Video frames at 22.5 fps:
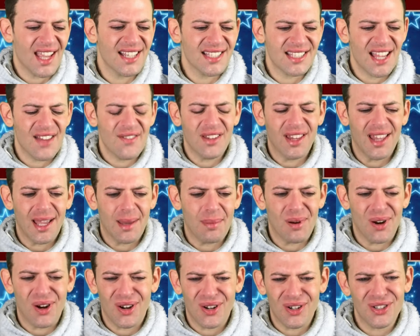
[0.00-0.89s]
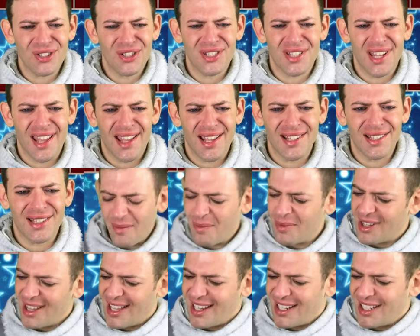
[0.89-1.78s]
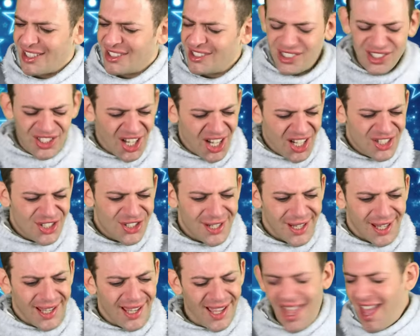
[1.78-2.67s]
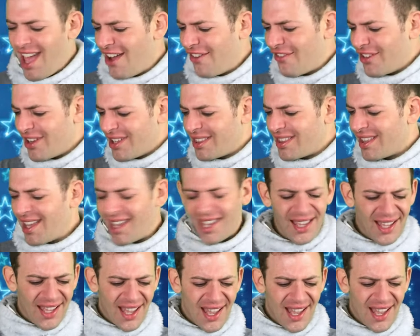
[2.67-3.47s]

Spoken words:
I guess I haven't like purged it. I've been like dodging everything.